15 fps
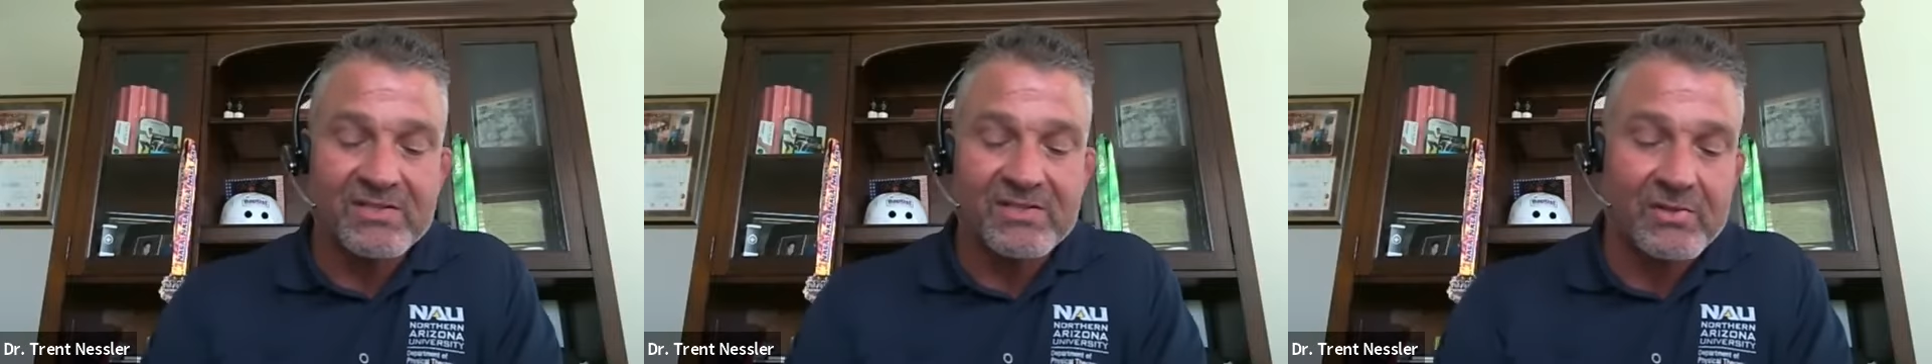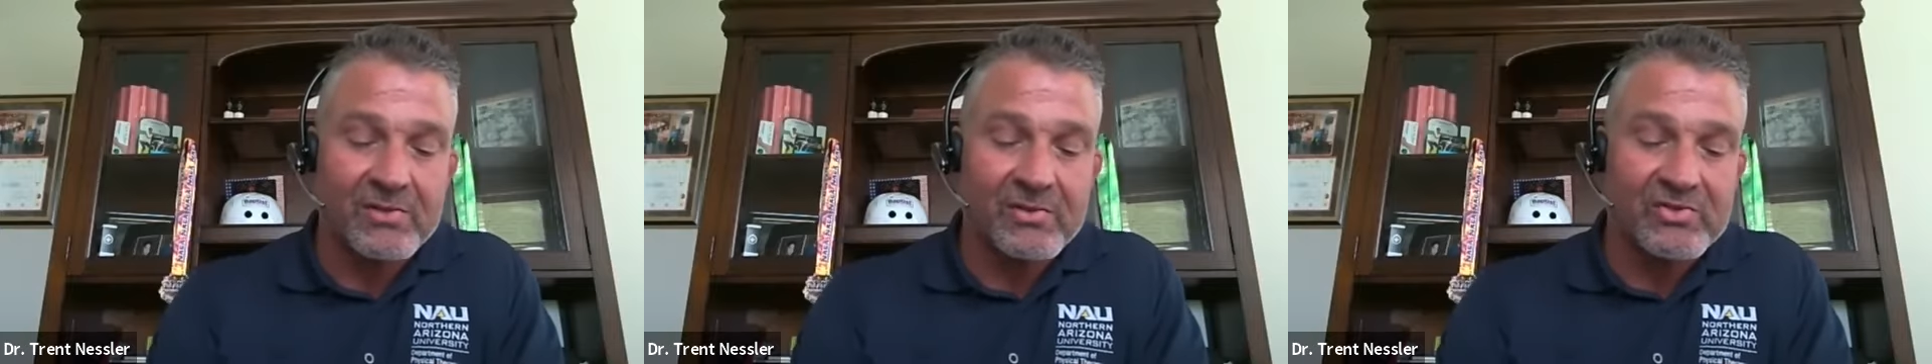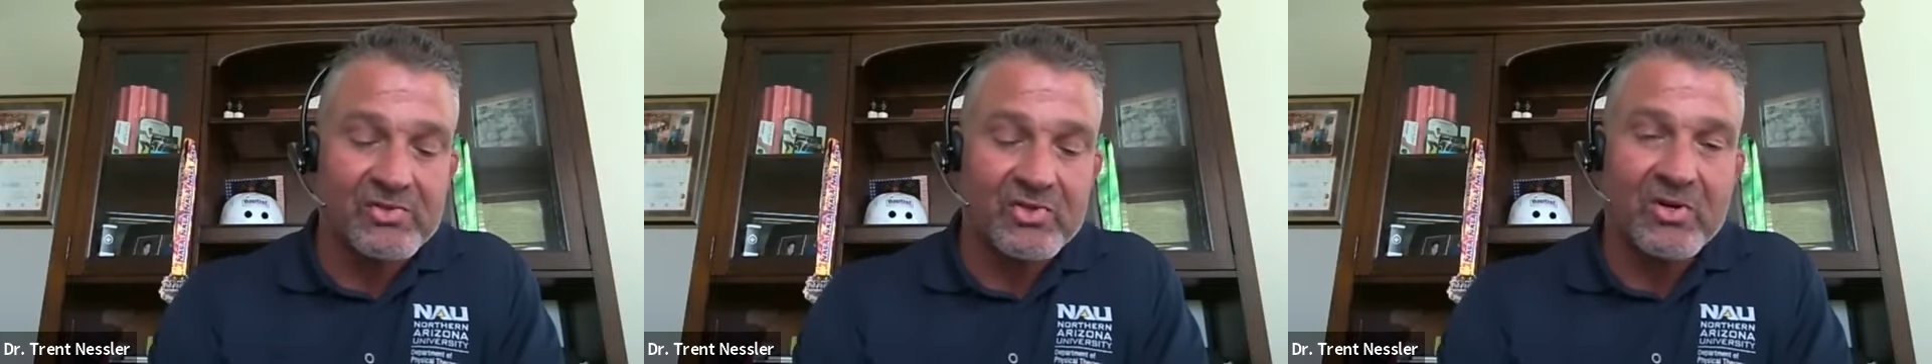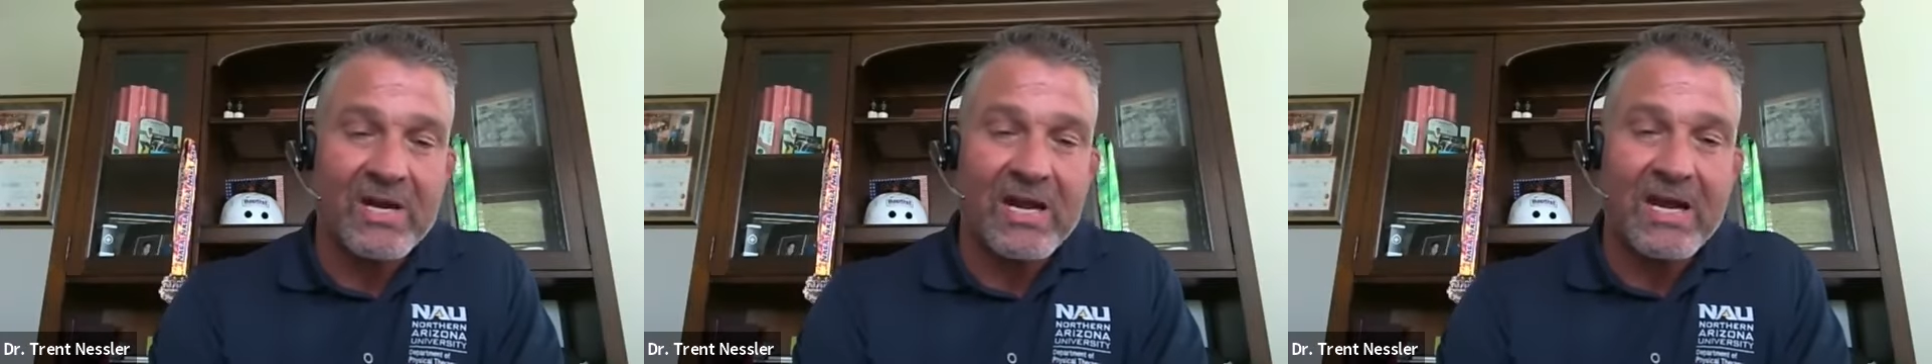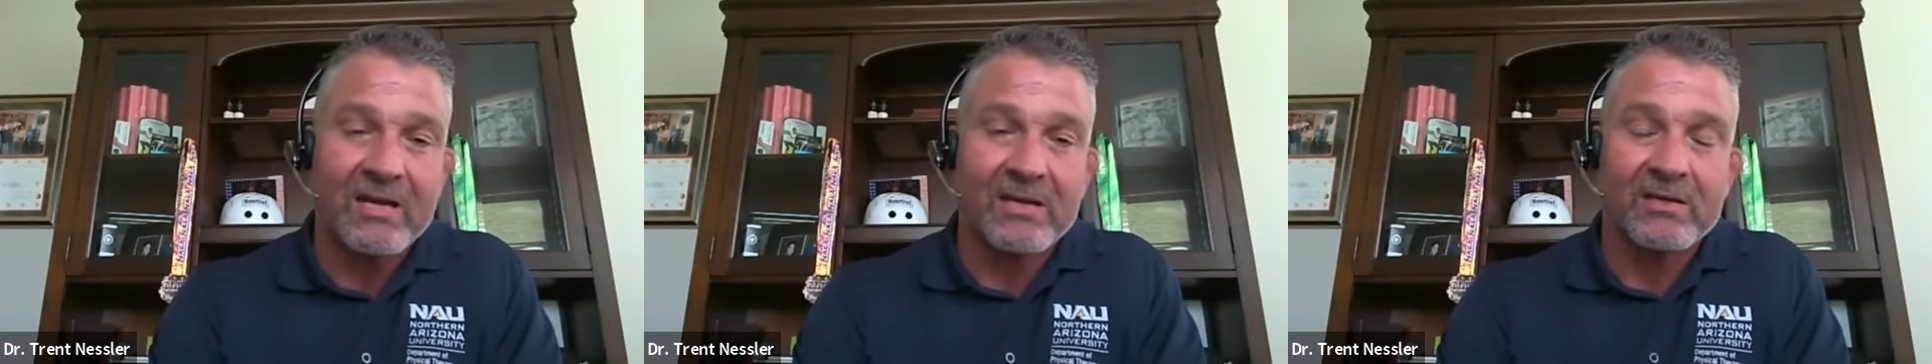to
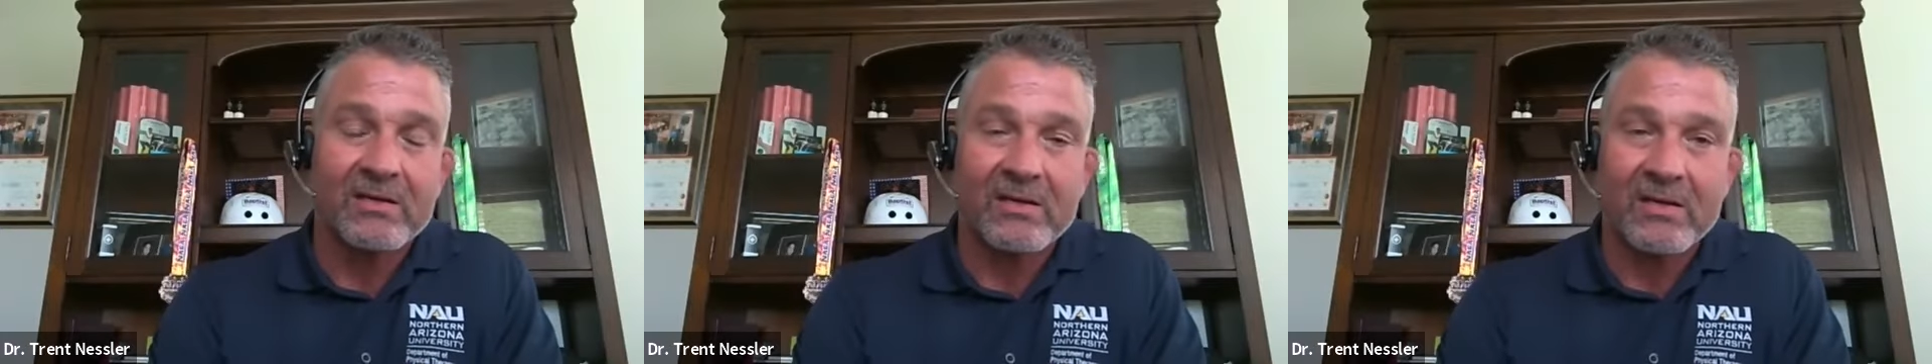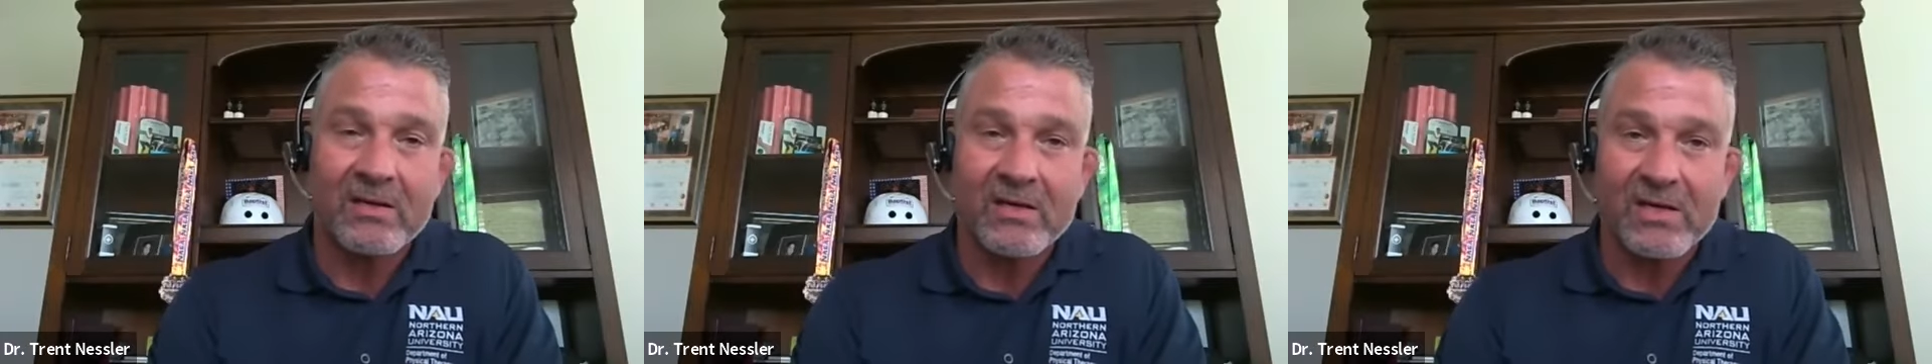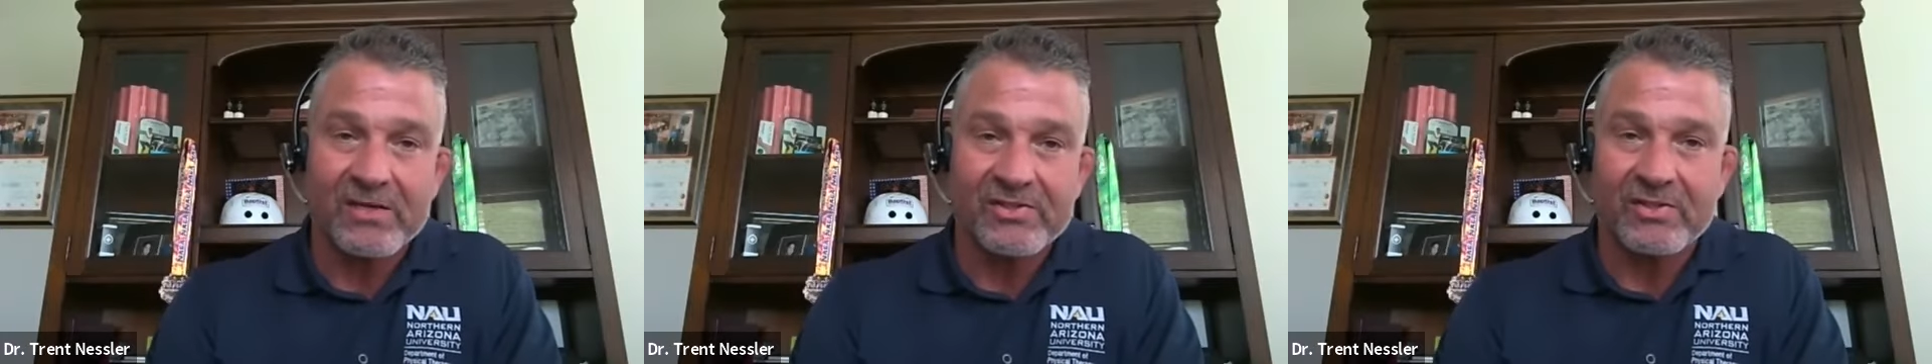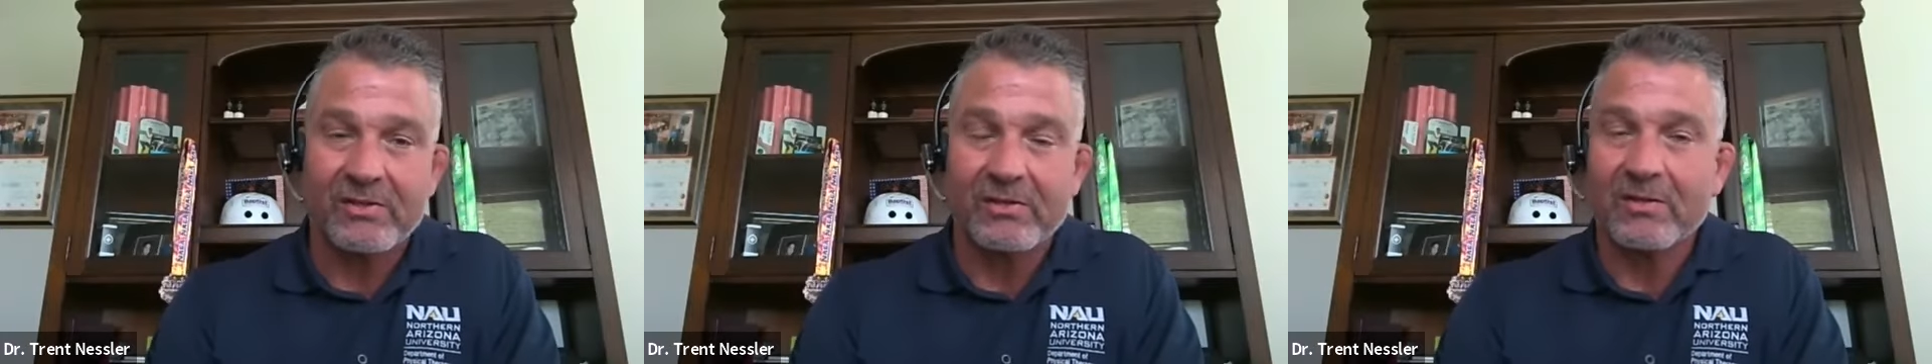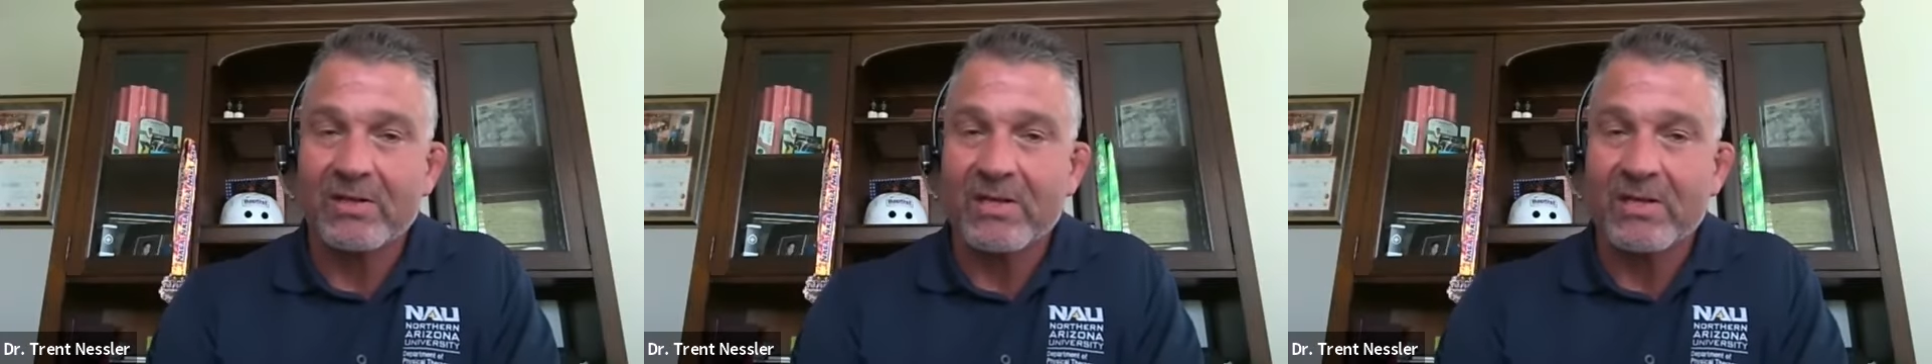track concussion.